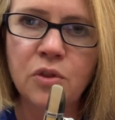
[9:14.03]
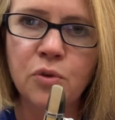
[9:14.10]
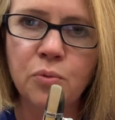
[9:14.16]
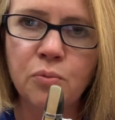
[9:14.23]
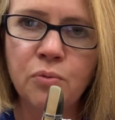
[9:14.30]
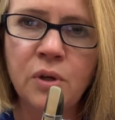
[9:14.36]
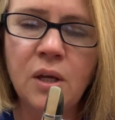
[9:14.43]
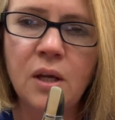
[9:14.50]
the
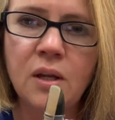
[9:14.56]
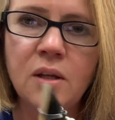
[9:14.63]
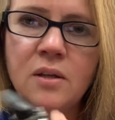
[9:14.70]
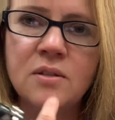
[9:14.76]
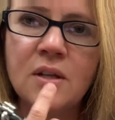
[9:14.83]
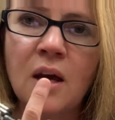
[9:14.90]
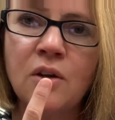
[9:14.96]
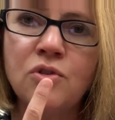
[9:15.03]
reed,
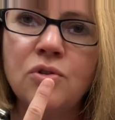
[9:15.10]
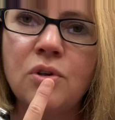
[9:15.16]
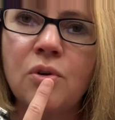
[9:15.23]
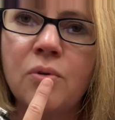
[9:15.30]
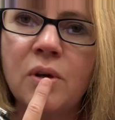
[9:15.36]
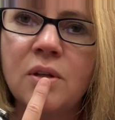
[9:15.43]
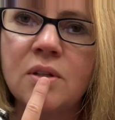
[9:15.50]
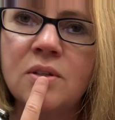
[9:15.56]
is actually
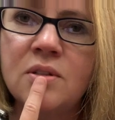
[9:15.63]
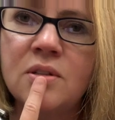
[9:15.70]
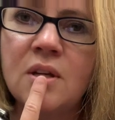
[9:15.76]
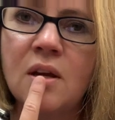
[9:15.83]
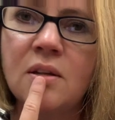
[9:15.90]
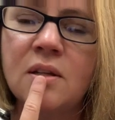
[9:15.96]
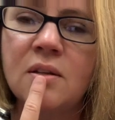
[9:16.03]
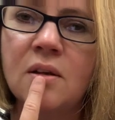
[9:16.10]
going to
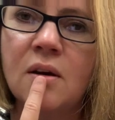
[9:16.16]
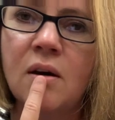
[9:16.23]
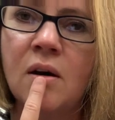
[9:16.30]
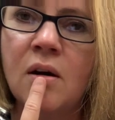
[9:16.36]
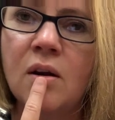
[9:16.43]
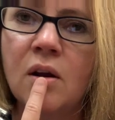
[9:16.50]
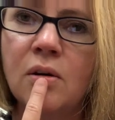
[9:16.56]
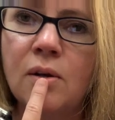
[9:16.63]
sit
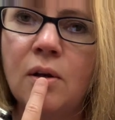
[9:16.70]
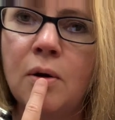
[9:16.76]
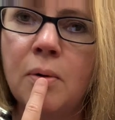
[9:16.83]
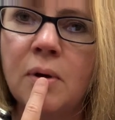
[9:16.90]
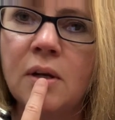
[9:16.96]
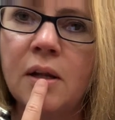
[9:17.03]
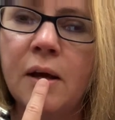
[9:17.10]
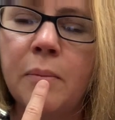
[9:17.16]
on our
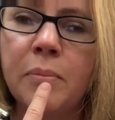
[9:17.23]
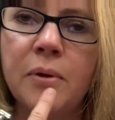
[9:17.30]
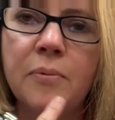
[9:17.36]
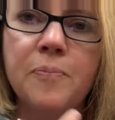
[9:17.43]
lower lip.